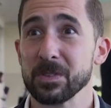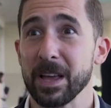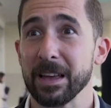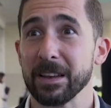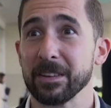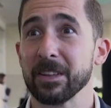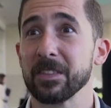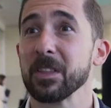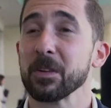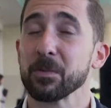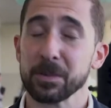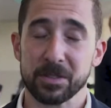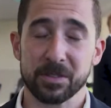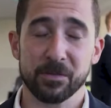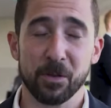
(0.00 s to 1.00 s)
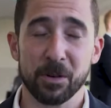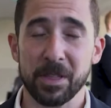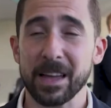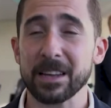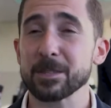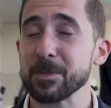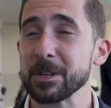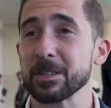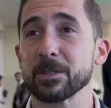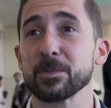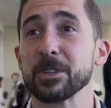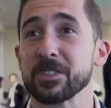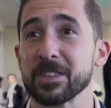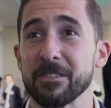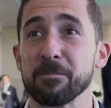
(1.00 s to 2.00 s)
And the reason for that is because
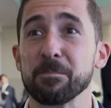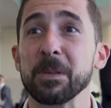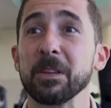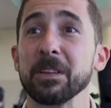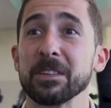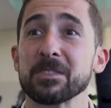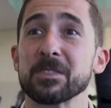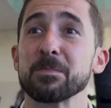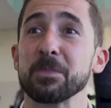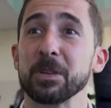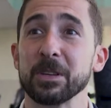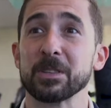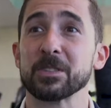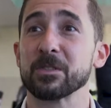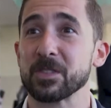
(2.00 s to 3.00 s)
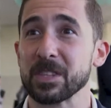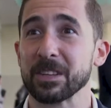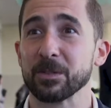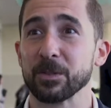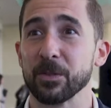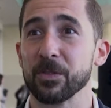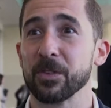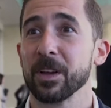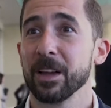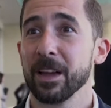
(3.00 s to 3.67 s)
we just have billions and billions of signals